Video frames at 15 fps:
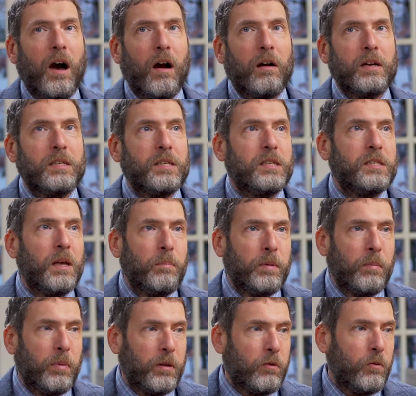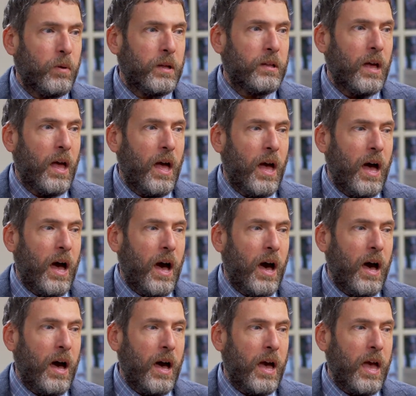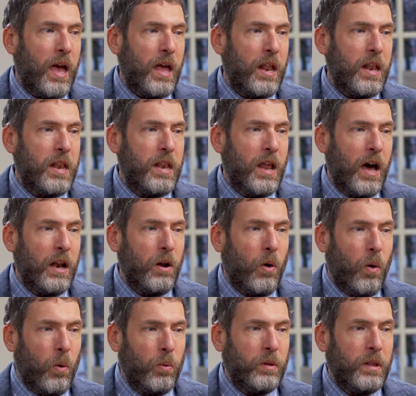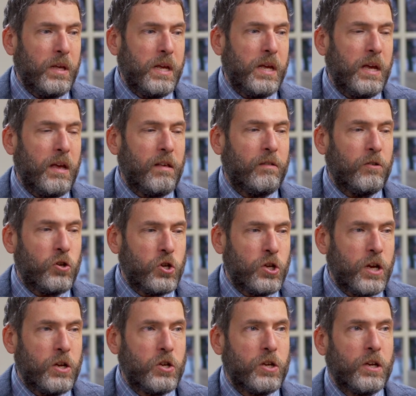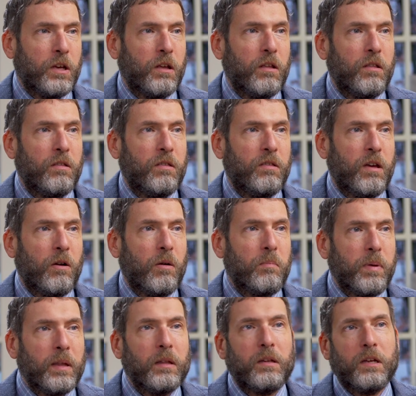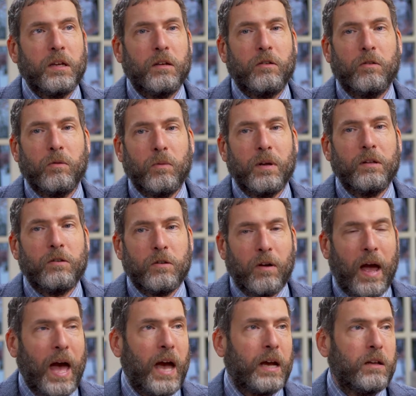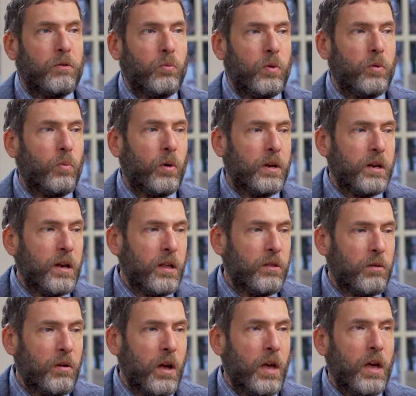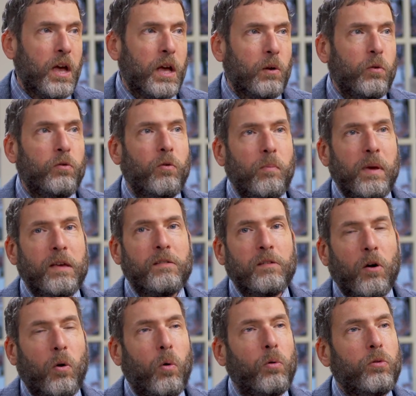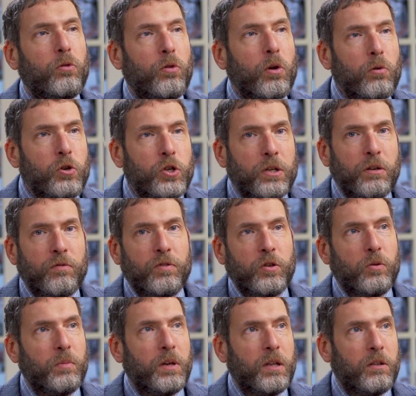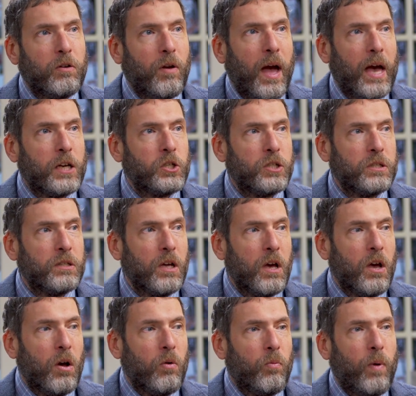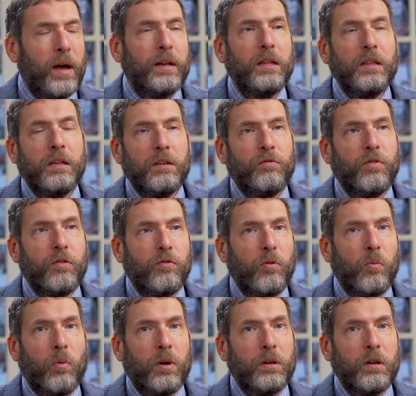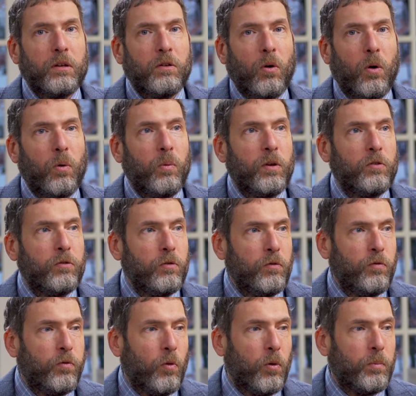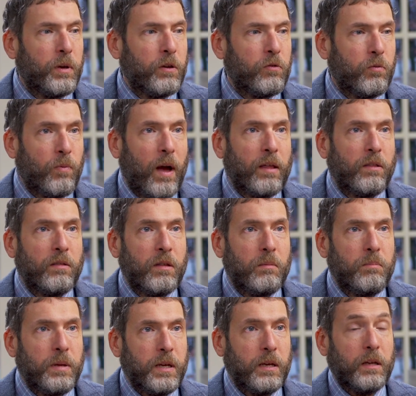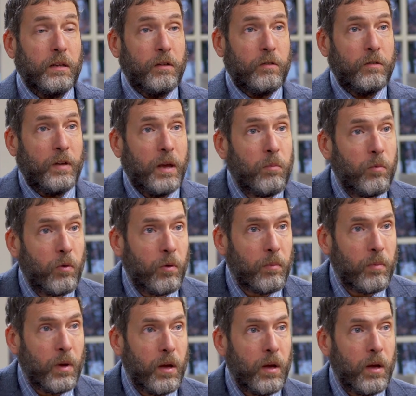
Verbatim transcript: are susceptible to it. Uh, not only is it changing their ability to interact with one another, it also makes the whole notion of human interaction radically different from what it always stood for. Because rather than being in the same room